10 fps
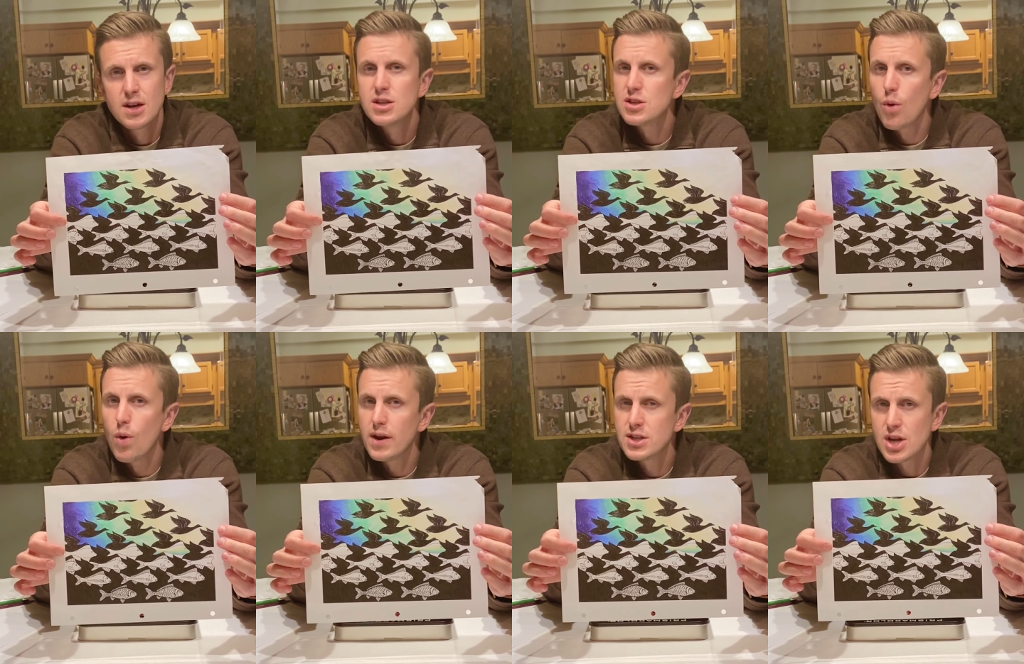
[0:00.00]
So
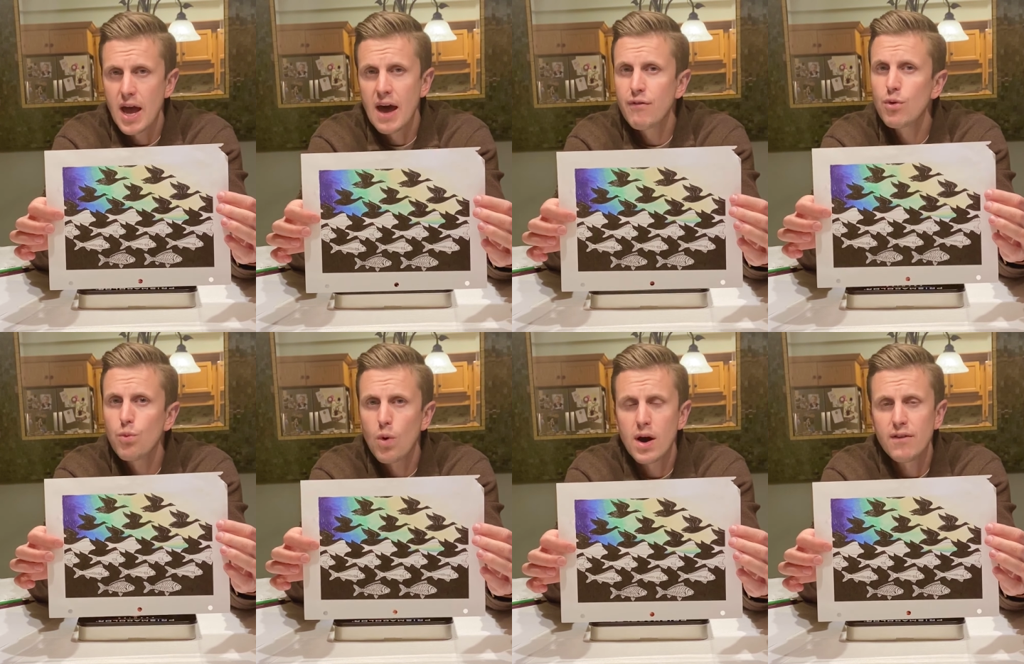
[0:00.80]
whichever
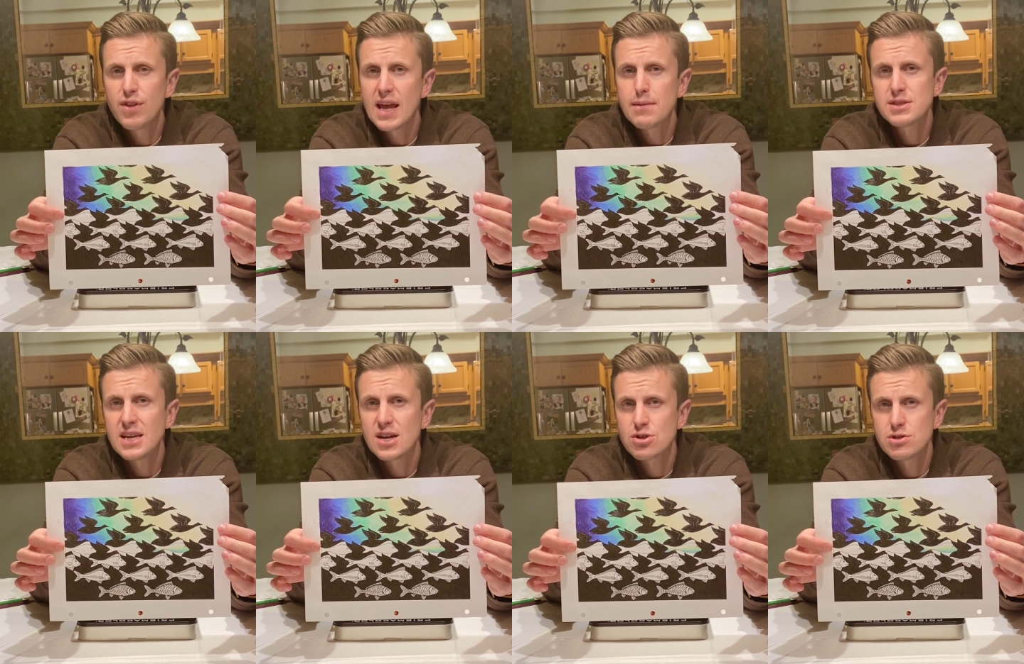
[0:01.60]
one of the
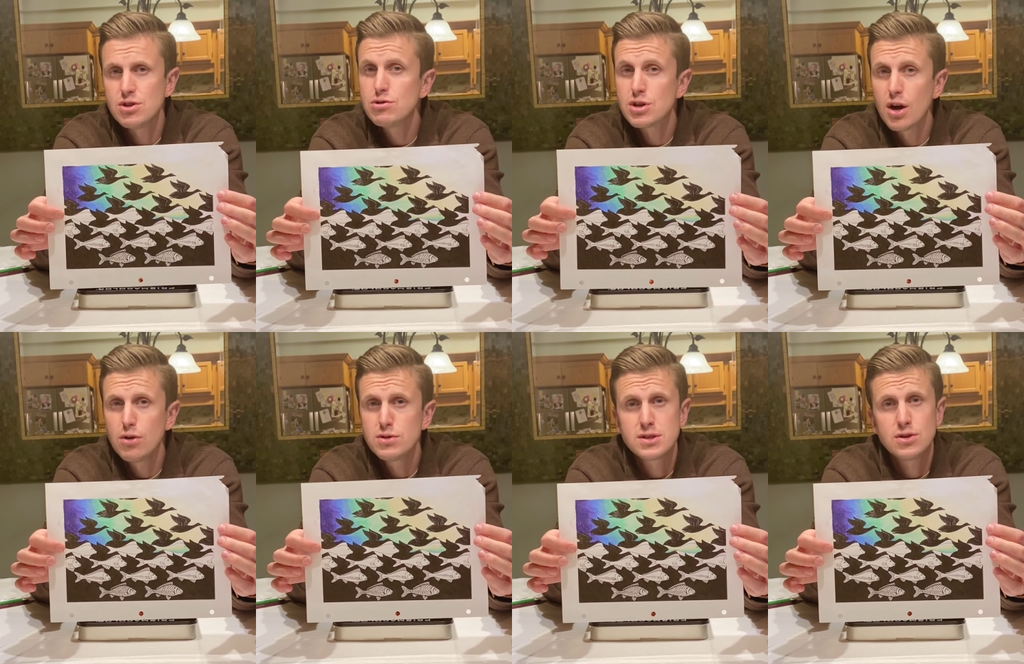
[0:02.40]
MC Eschers you chose